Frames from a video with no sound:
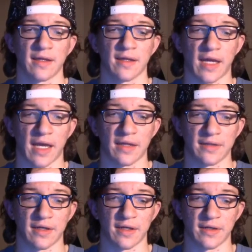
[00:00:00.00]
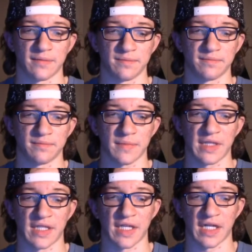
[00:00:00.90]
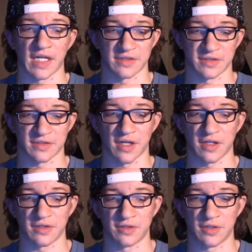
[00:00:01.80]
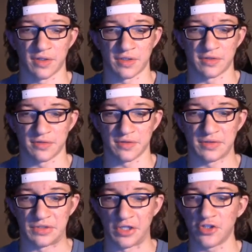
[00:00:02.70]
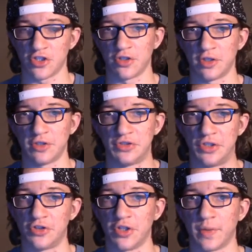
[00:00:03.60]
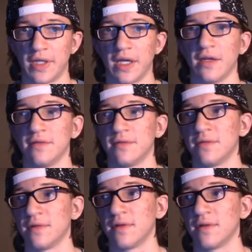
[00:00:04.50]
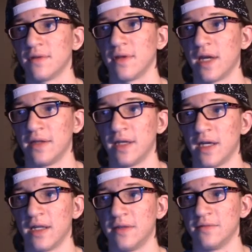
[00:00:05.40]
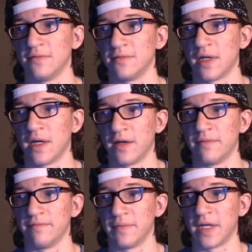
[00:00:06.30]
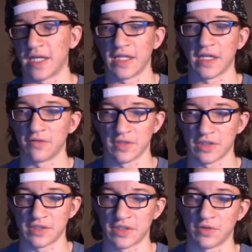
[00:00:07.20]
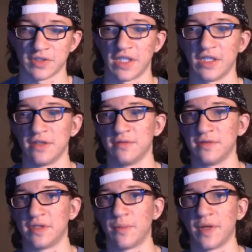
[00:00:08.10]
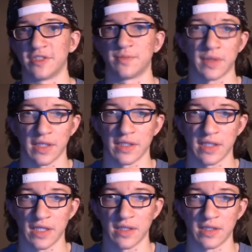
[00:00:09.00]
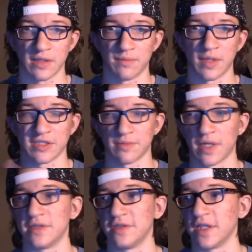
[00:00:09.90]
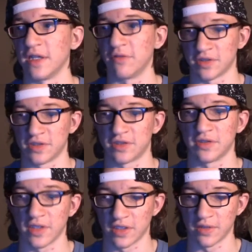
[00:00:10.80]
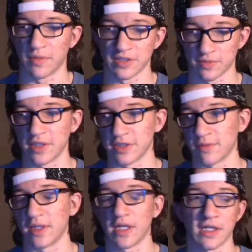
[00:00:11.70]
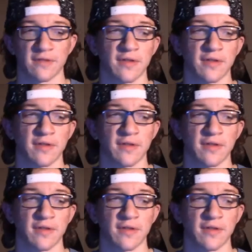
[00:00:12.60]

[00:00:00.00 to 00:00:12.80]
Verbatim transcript: and um, and then I, I started doing YouTube, YouTube again, and then um, again I, I still wasn't in the best play in, in the best mindset. I wasn't still in the best place in my life